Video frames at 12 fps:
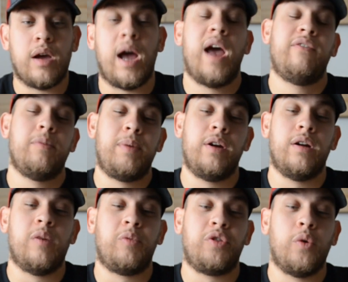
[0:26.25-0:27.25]
I have it paired
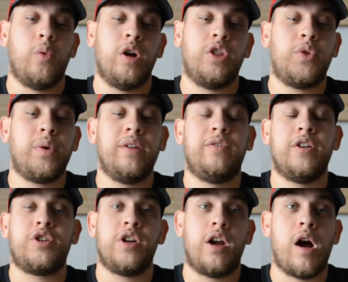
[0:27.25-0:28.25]
up with a 1/3
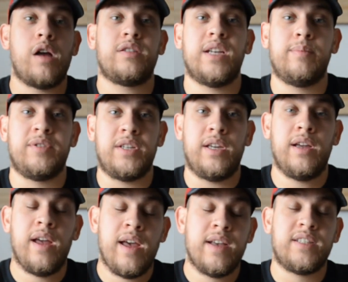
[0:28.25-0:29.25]
Fishing Concept Z,
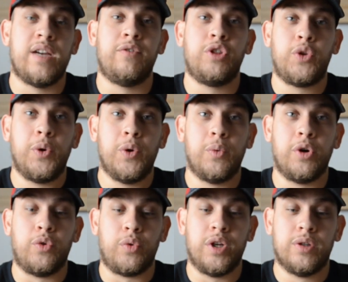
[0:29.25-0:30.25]

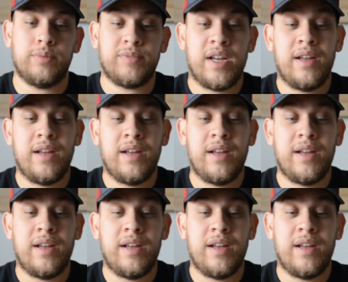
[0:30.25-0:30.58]
7/3-1 reel.